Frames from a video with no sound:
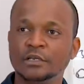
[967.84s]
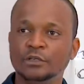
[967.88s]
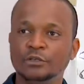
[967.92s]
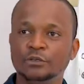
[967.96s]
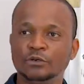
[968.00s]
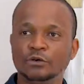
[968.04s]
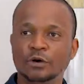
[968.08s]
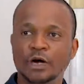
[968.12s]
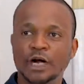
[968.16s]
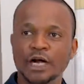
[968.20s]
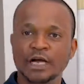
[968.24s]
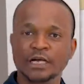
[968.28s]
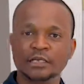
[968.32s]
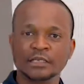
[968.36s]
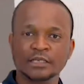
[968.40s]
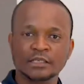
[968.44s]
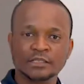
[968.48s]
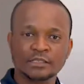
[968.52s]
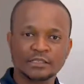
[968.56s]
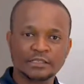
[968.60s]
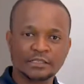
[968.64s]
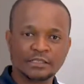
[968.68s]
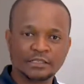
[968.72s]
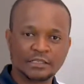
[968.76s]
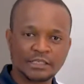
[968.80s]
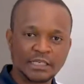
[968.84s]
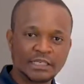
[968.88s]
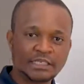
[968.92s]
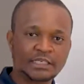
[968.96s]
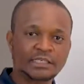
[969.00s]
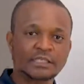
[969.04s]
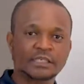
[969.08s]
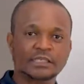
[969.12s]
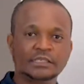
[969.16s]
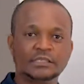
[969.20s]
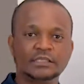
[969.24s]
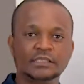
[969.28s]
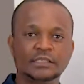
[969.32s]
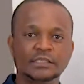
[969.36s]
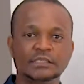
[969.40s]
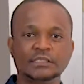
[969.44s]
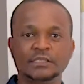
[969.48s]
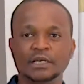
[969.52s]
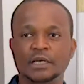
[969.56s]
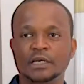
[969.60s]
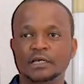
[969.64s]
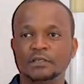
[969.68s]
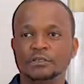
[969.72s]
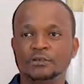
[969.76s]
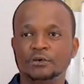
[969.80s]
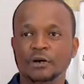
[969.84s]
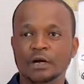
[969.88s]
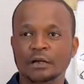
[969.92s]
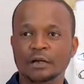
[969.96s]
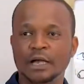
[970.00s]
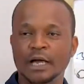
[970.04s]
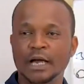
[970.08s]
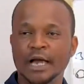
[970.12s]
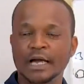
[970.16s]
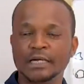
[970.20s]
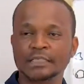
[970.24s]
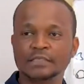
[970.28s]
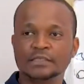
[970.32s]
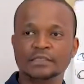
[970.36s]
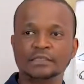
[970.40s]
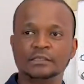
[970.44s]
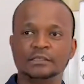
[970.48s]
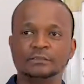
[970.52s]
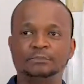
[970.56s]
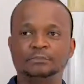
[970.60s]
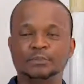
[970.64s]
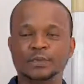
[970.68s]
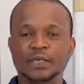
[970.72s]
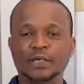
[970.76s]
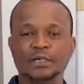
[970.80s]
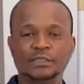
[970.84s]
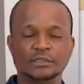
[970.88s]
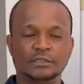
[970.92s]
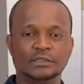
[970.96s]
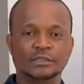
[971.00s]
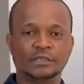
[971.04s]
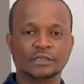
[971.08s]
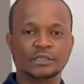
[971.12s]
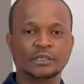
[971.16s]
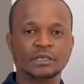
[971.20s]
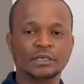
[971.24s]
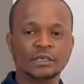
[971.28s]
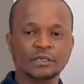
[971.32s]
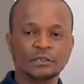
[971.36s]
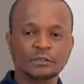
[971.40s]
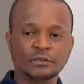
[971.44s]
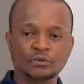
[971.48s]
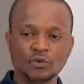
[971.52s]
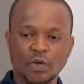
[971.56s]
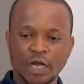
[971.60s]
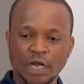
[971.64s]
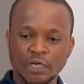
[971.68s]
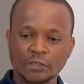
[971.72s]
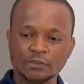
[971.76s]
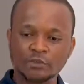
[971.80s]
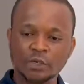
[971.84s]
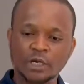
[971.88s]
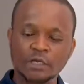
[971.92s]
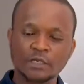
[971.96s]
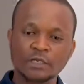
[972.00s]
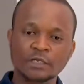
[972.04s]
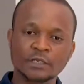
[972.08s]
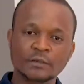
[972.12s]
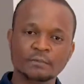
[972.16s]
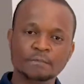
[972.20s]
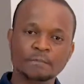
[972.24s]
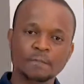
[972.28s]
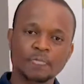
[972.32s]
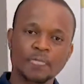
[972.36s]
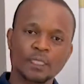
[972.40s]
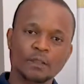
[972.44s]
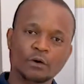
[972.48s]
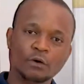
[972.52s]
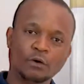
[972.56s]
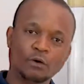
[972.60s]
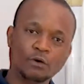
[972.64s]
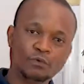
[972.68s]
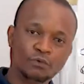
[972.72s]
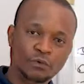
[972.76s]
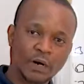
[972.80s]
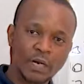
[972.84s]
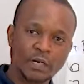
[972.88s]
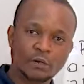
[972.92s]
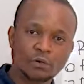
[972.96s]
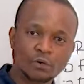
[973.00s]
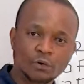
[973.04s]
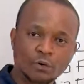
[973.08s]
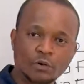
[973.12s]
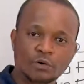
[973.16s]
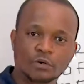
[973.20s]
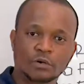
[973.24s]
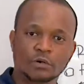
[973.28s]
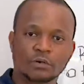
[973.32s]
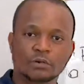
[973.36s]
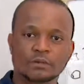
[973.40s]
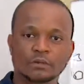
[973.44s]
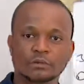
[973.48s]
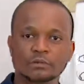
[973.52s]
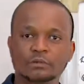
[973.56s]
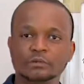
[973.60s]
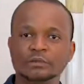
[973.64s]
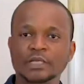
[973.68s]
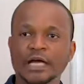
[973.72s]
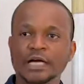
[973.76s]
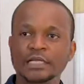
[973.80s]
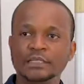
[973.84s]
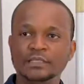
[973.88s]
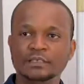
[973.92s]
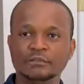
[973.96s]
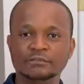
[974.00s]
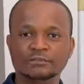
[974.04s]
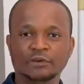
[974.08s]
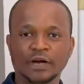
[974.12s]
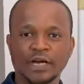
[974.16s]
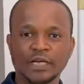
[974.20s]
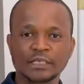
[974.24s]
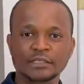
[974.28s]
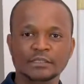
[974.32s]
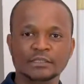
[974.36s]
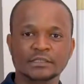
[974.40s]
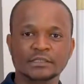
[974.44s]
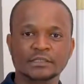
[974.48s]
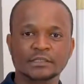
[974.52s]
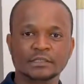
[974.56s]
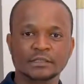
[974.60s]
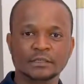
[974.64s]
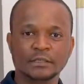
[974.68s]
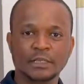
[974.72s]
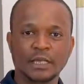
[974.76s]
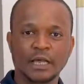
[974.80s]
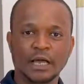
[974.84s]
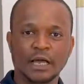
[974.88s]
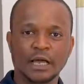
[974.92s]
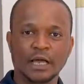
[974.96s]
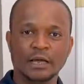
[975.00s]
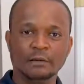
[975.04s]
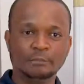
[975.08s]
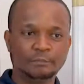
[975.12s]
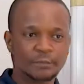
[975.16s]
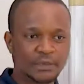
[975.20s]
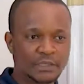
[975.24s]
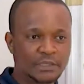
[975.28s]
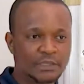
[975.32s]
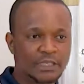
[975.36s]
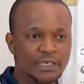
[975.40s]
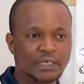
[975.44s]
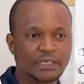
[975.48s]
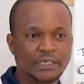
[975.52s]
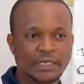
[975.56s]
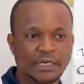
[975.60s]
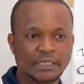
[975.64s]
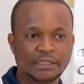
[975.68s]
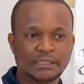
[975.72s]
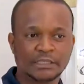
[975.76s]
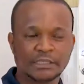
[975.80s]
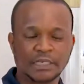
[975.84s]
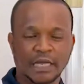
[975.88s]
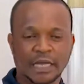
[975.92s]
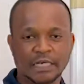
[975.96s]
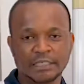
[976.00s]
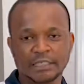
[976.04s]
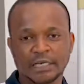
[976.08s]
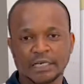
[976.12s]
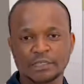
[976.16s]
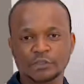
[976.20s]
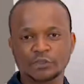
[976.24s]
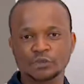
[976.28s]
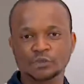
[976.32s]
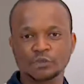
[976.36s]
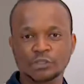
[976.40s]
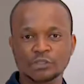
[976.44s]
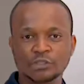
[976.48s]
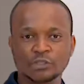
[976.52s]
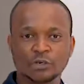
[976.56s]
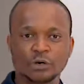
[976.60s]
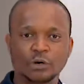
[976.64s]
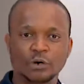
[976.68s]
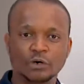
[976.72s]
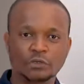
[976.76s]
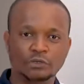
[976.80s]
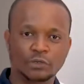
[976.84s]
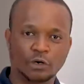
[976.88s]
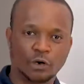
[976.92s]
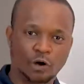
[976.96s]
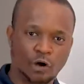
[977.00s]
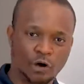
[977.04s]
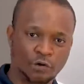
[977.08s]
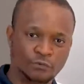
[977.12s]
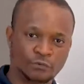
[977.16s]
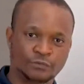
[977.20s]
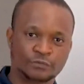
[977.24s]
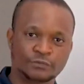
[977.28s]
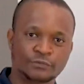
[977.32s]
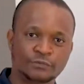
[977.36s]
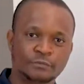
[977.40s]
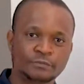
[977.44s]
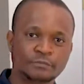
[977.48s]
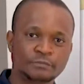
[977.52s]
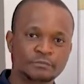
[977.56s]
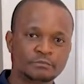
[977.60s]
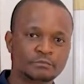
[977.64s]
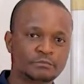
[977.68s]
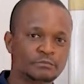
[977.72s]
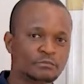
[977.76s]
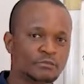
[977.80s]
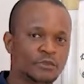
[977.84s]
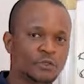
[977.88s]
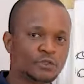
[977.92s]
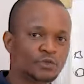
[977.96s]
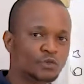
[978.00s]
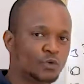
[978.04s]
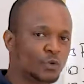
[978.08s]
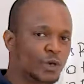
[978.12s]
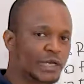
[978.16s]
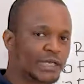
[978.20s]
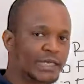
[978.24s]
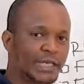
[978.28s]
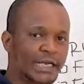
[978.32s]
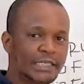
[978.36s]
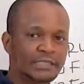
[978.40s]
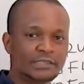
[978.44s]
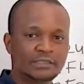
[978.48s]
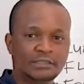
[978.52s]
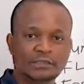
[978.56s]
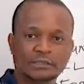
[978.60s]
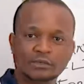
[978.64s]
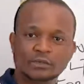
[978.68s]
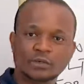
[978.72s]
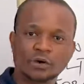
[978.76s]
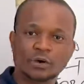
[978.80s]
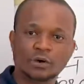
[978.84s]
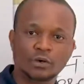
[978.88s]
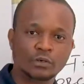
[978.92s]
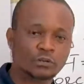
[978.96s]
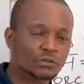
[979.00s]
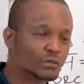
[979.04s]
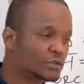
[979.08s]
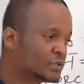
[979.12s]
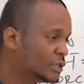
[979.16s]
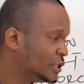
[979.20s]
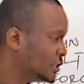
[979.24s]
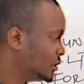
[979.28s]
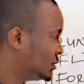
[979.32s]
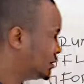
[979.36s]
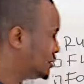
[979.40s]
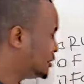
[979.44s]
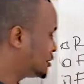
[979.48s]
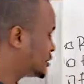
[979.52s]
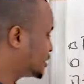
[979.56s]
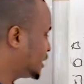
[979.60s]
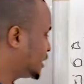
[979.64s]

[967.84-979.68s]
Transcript: you are sending a signal. You are asking the PLC to actually overlook that device and pretend that it's either switched on or off. So when that is done, this